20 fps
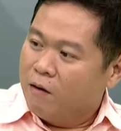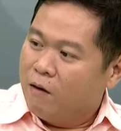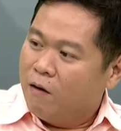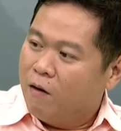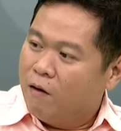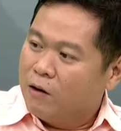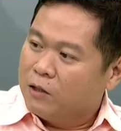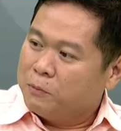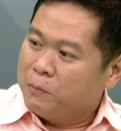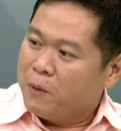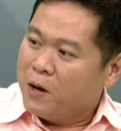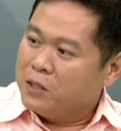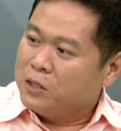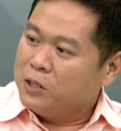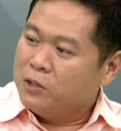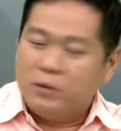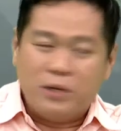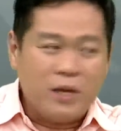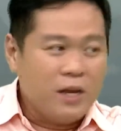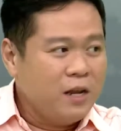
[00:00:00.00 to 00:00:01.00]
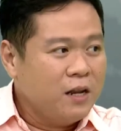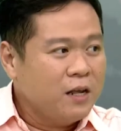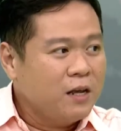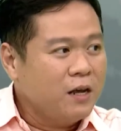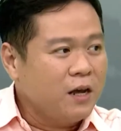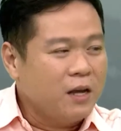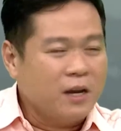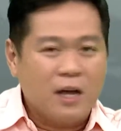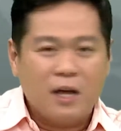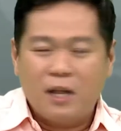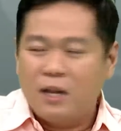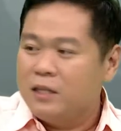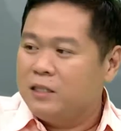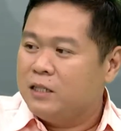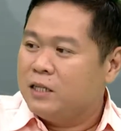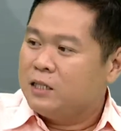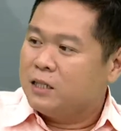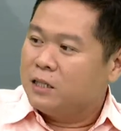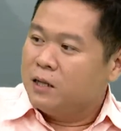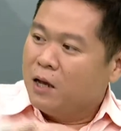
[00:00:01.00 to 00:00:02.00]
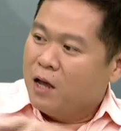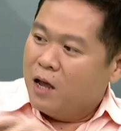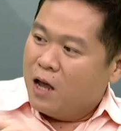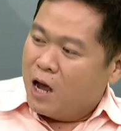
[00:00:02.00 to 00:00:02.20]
or spatial data analysis,